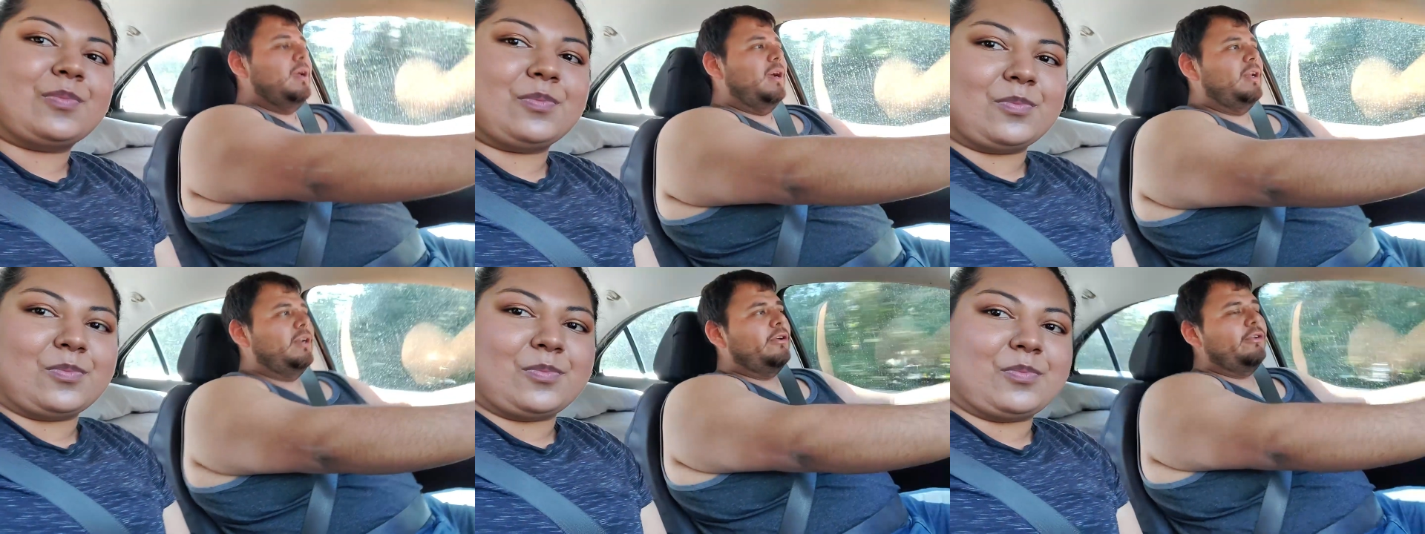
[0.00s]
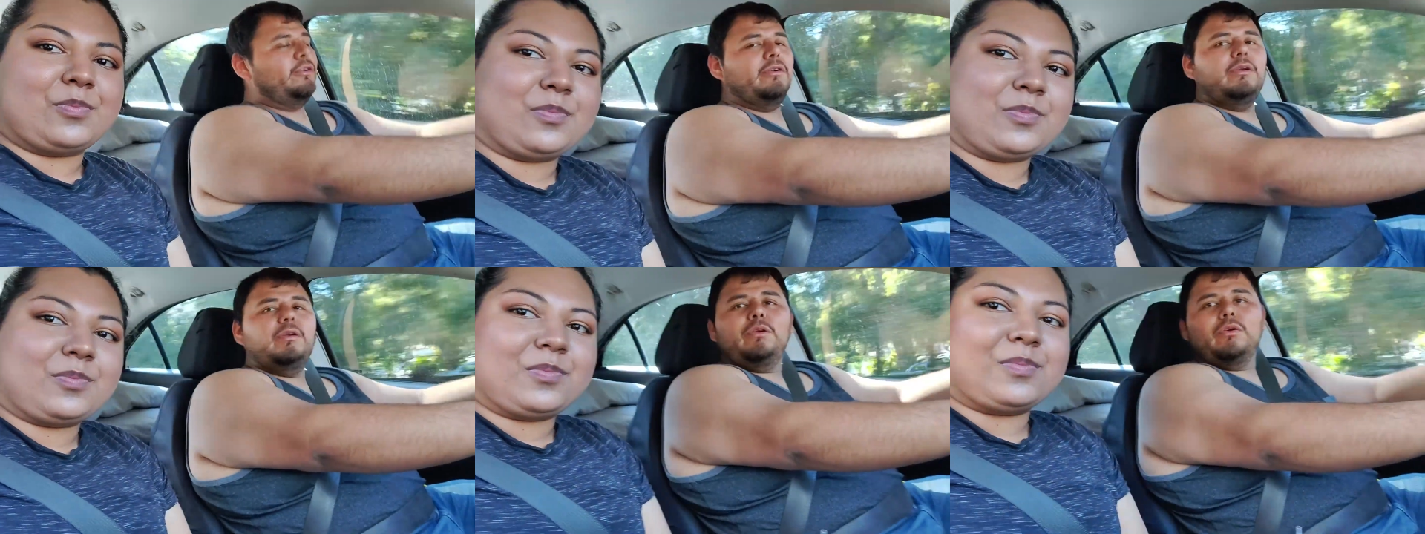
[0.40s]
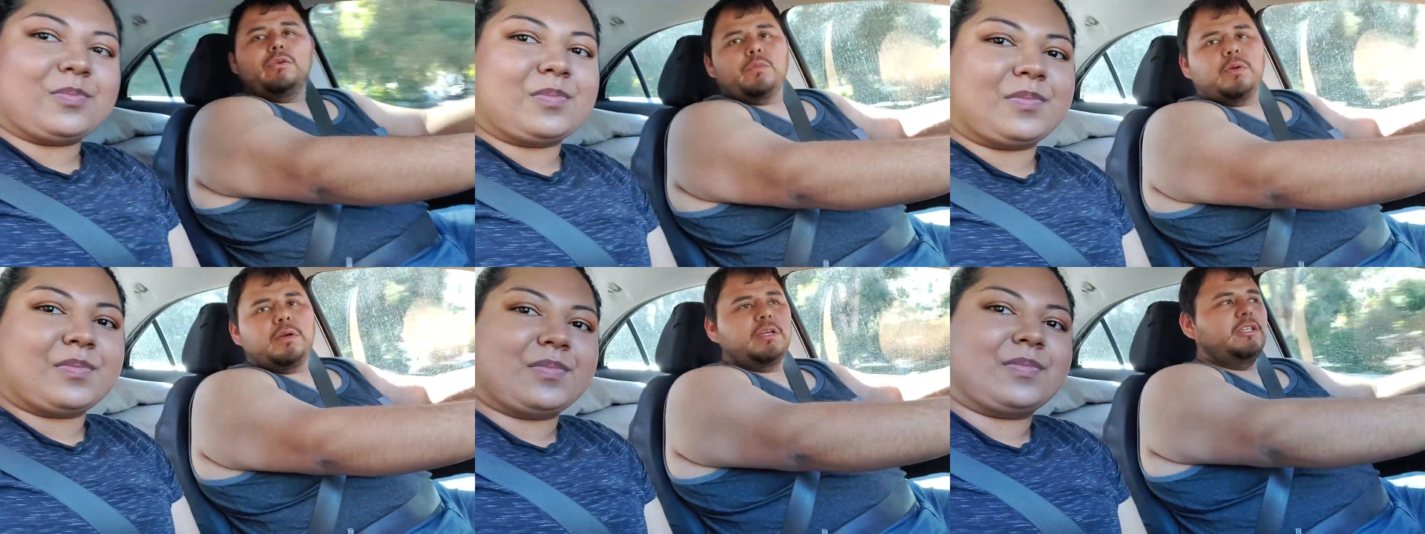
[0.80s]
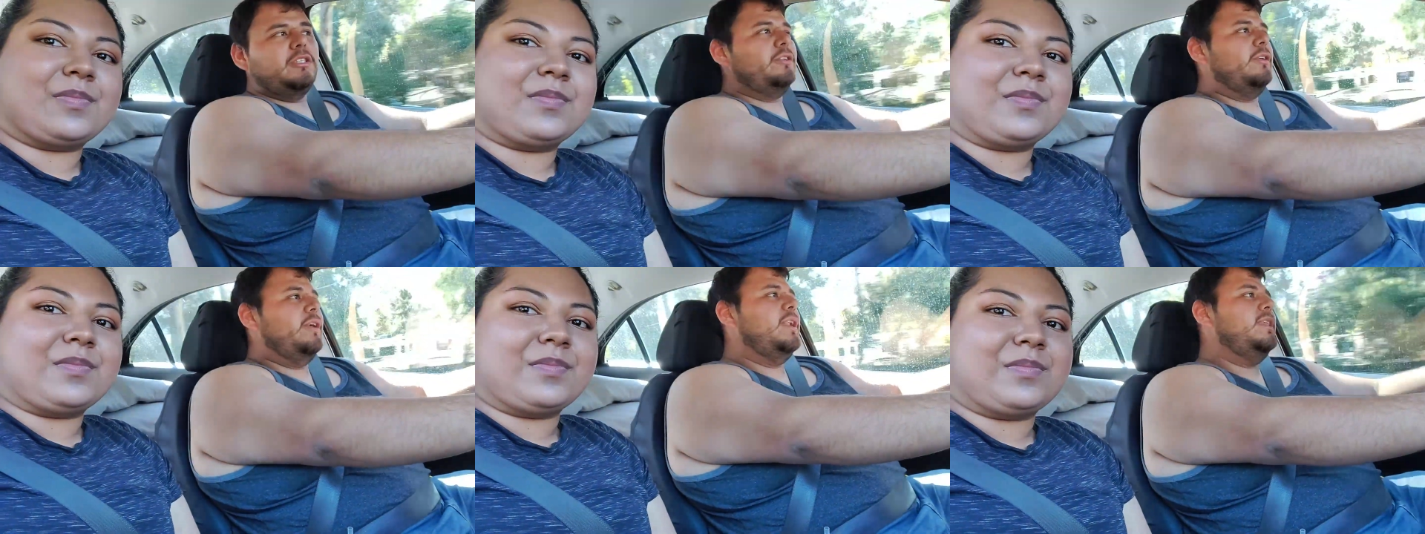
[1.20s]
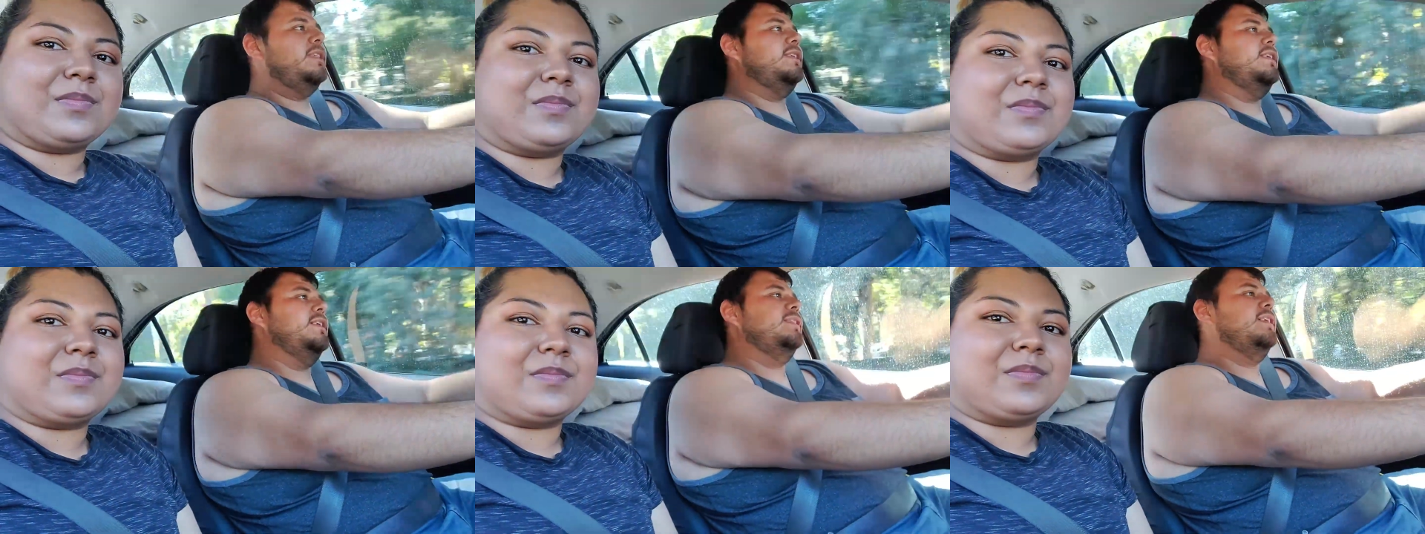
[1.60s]
Speaker 1: in a hurry or rushed or
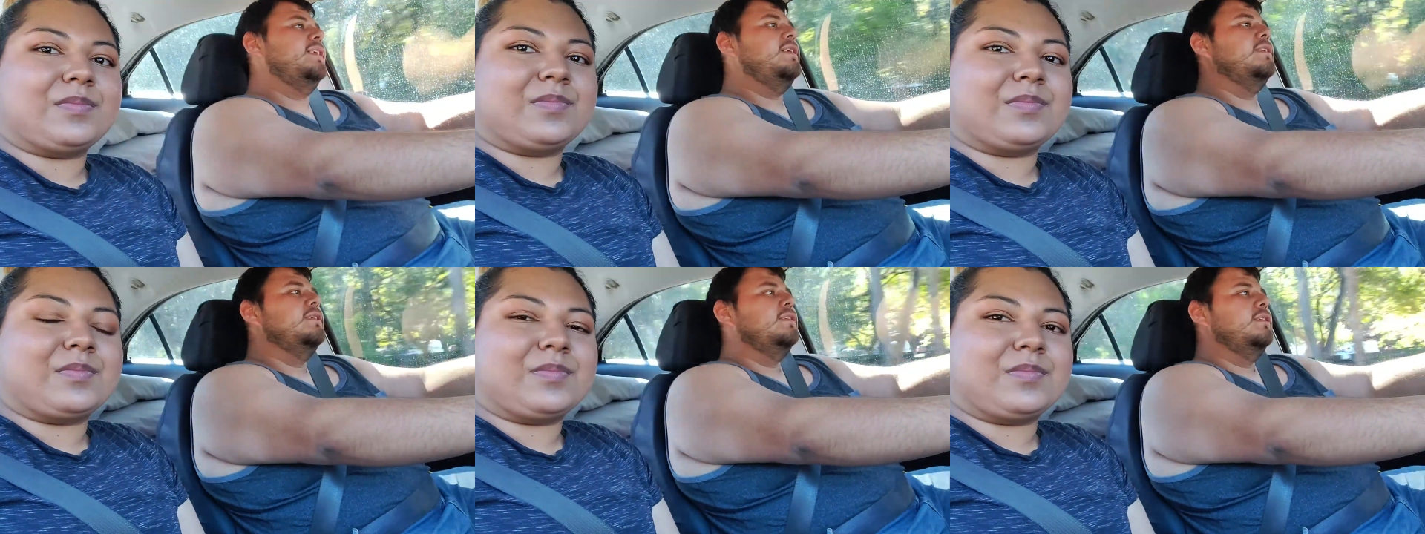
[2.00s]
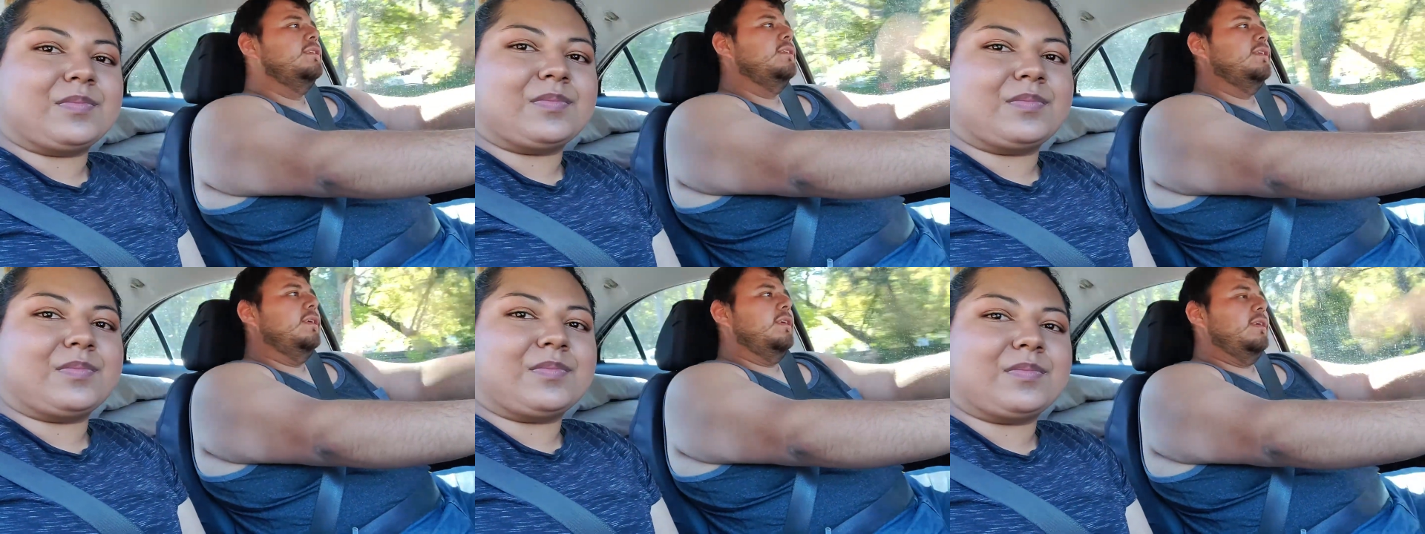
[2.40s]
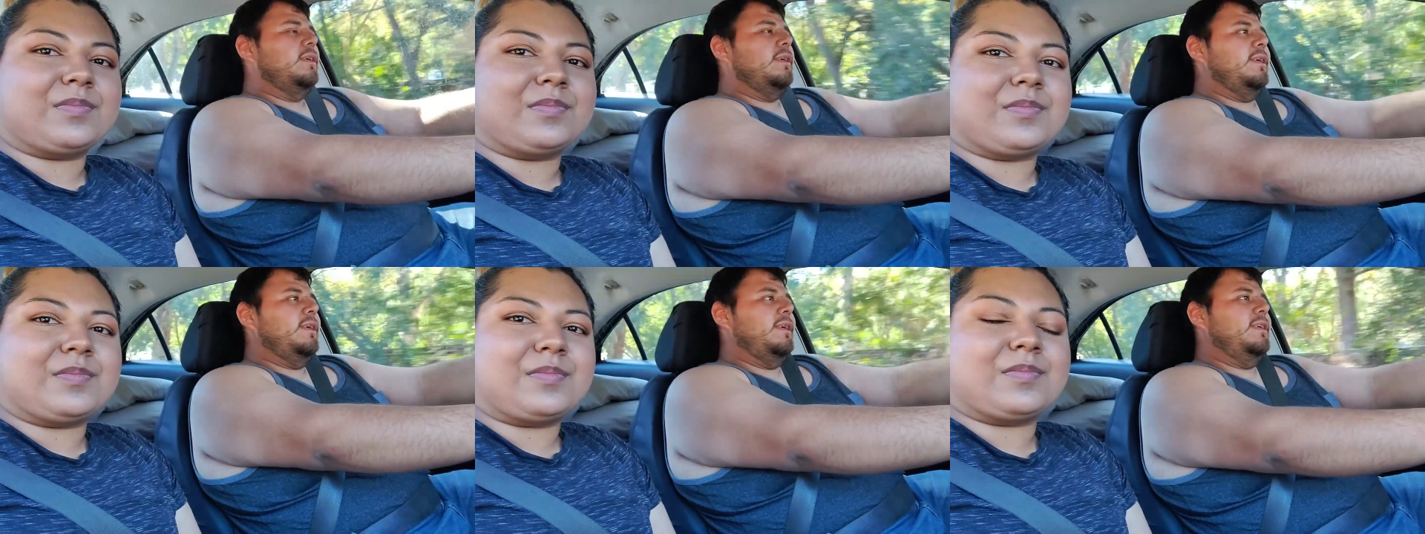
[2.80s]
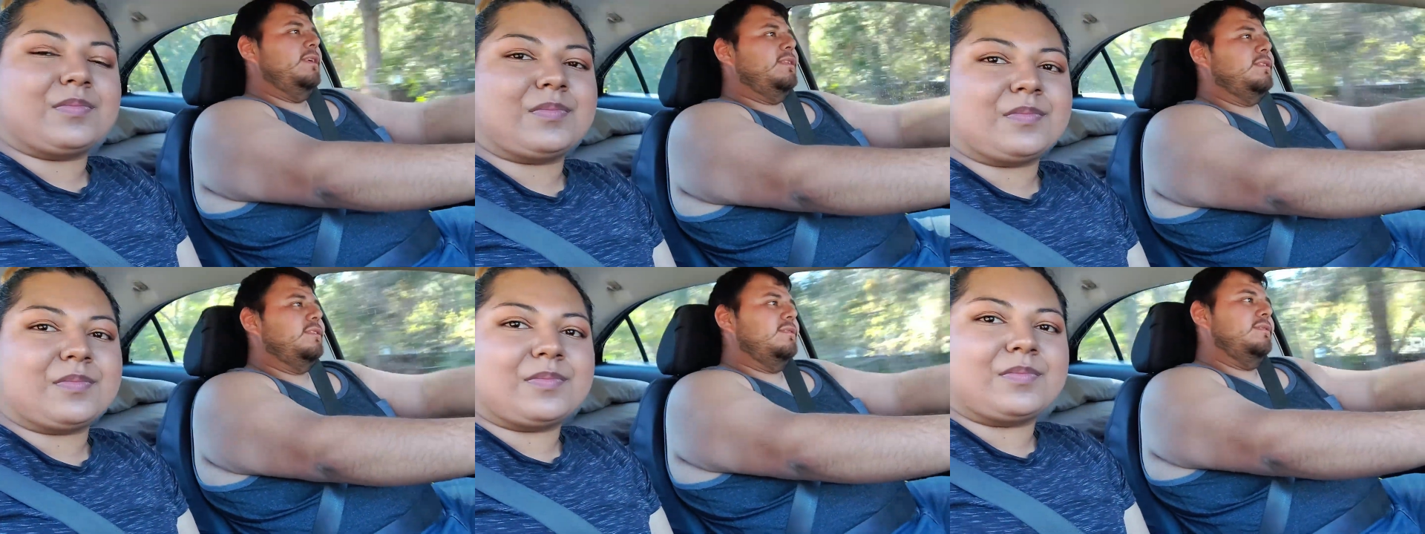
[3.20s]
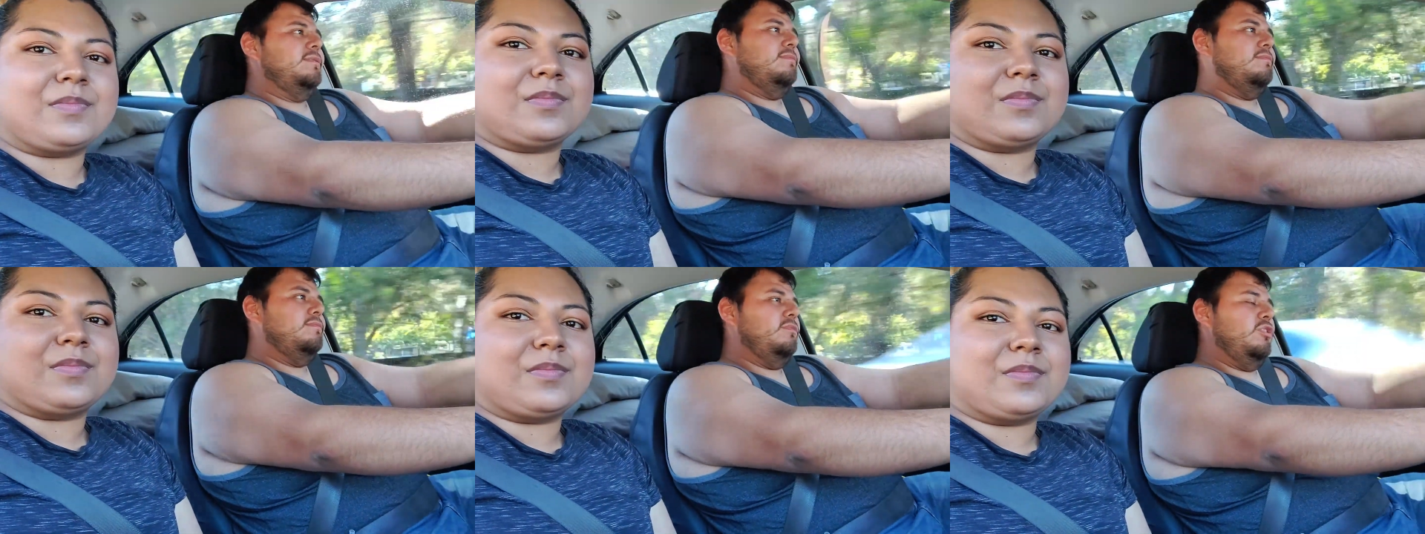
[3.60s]
anything like that. And
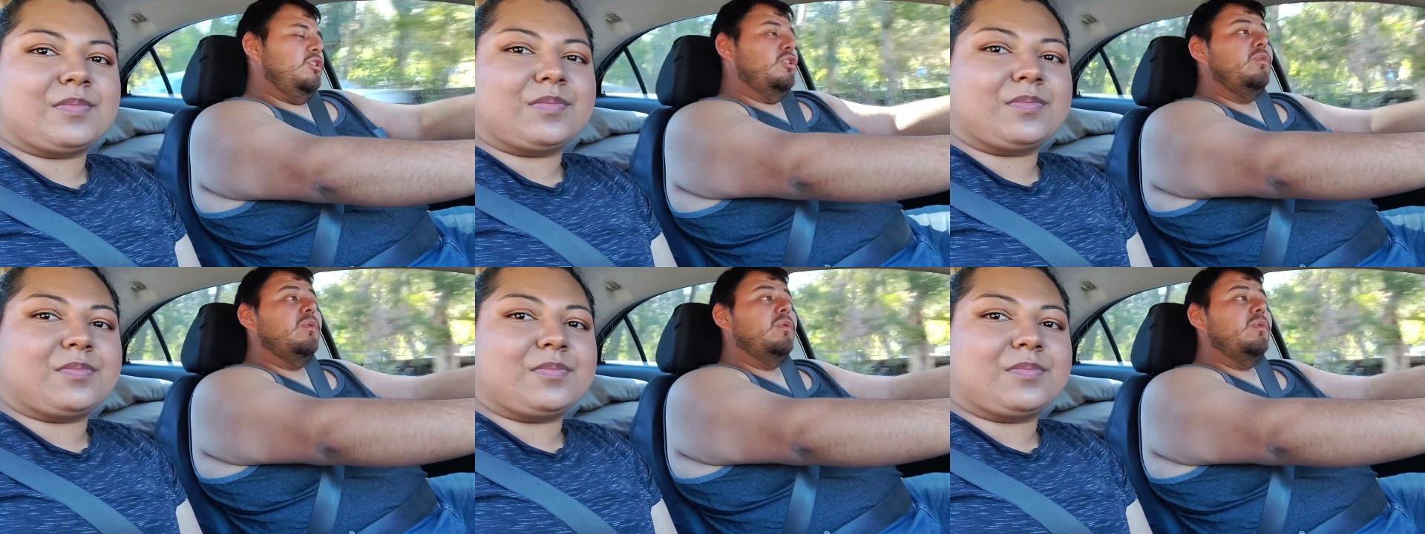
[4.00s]
you